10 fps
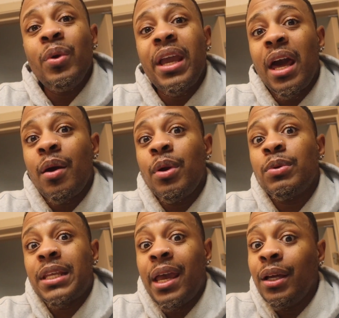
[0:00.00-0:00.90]
It
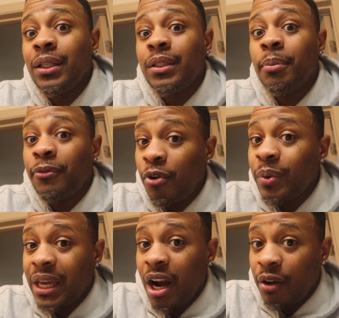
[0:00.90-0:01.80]
was hailing before
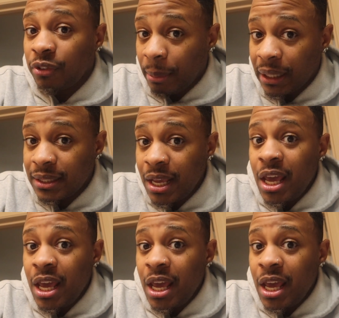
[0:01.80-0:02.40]
we got off the bus.